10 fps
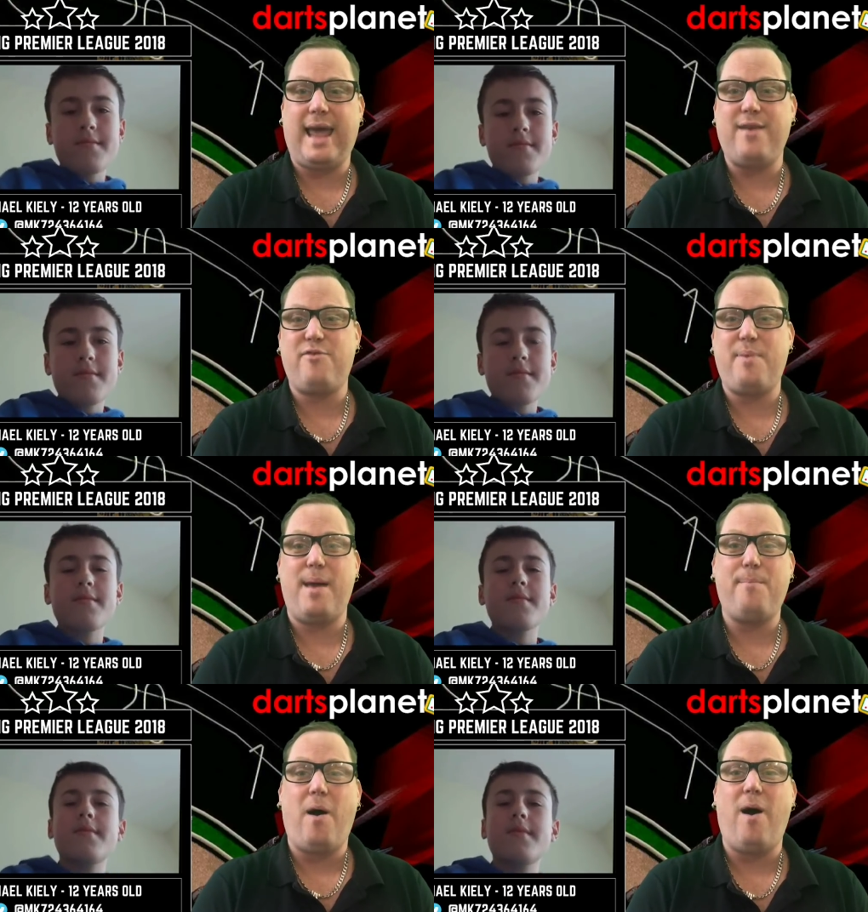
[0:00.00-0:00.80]
Speaker 1: again for
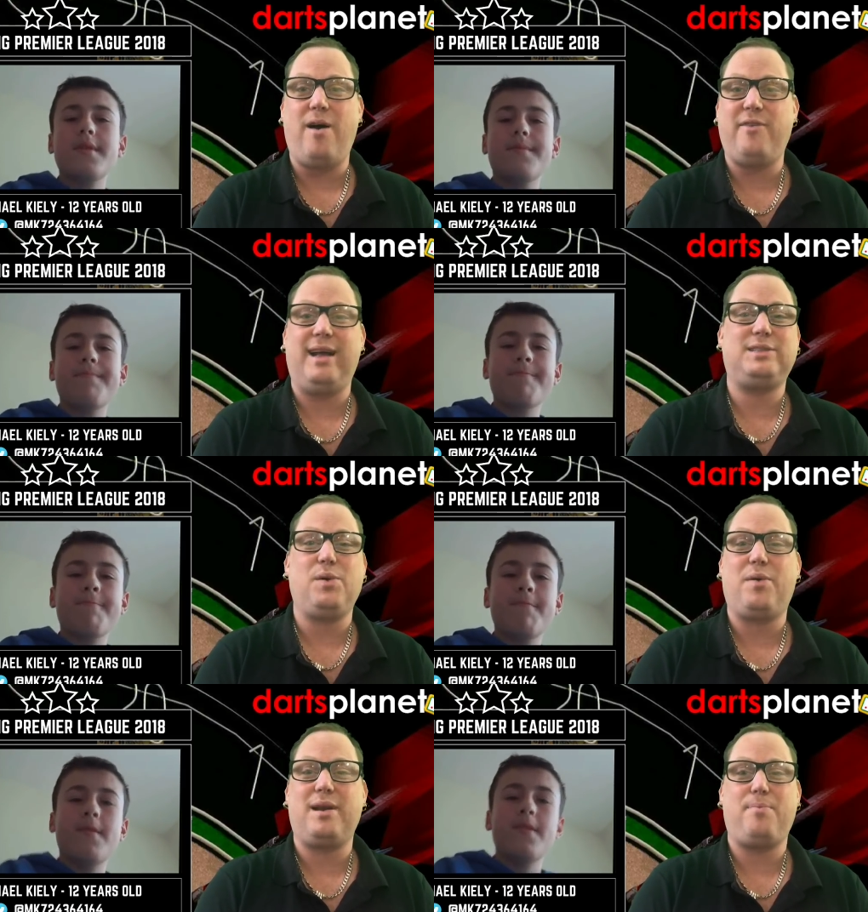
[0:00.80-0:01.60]
being part of it and
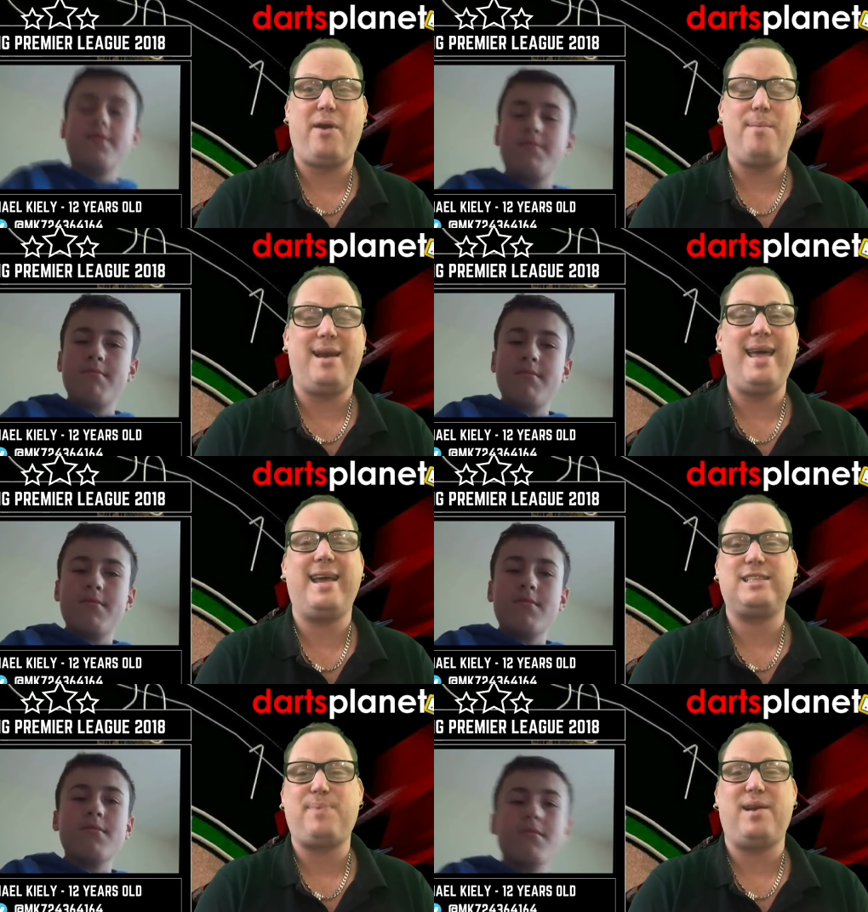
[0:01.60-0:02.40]
talking the Premier
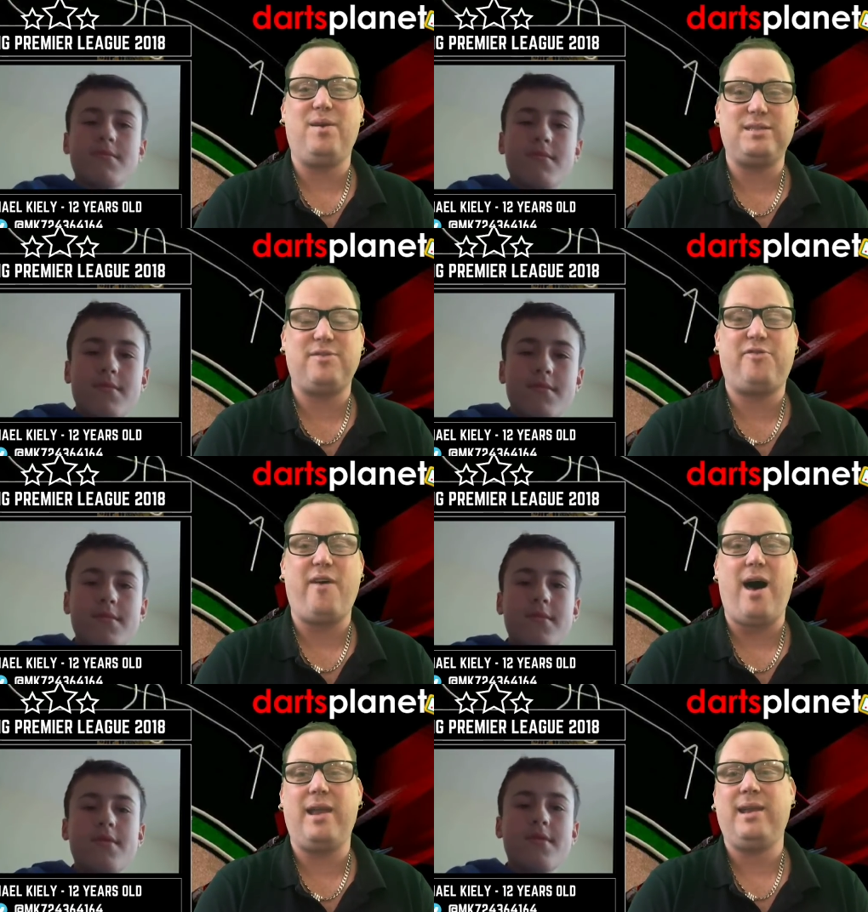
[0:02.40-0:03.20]
League. It's been lots of
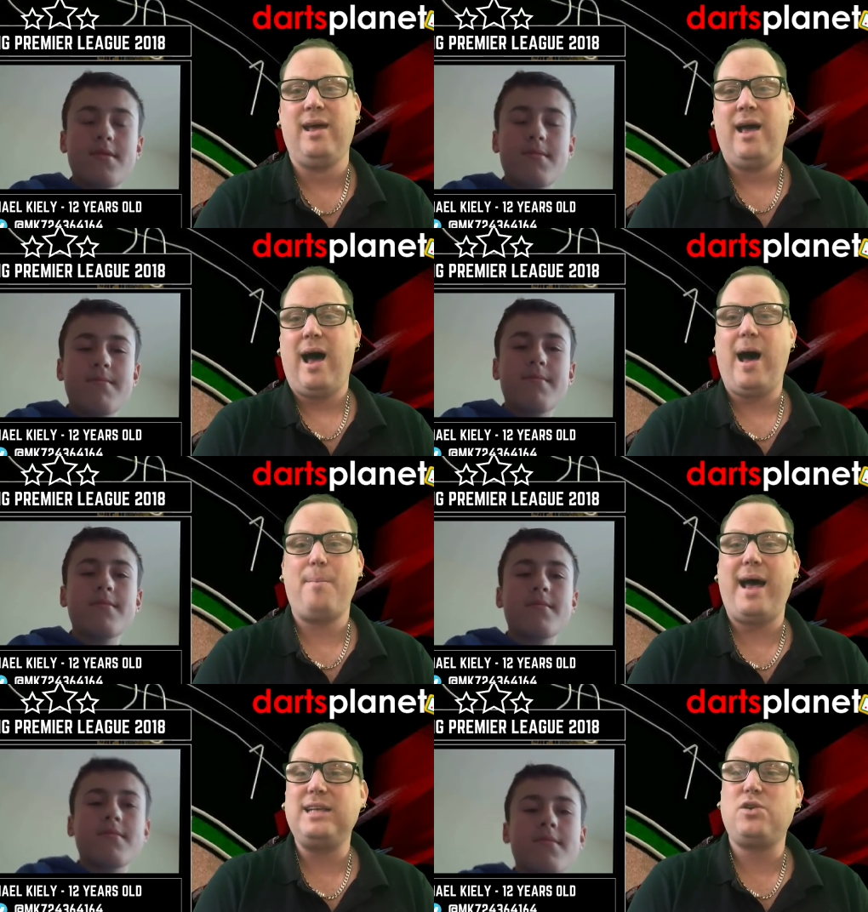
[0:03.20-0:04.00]
fun.
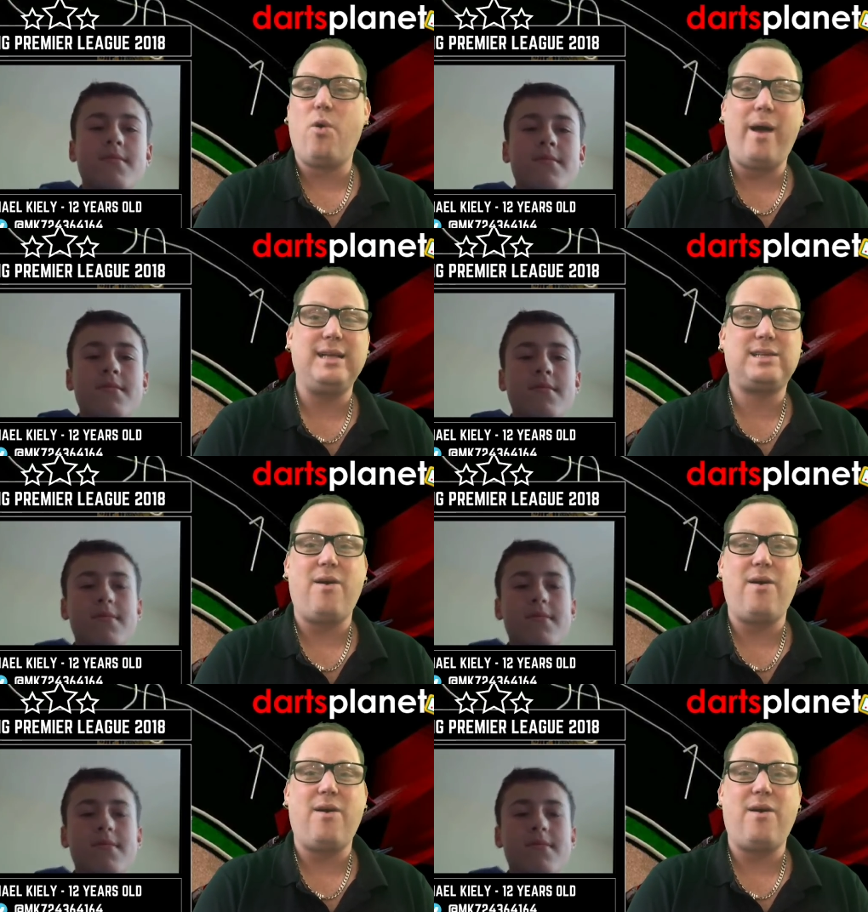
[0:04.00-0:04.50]
As always,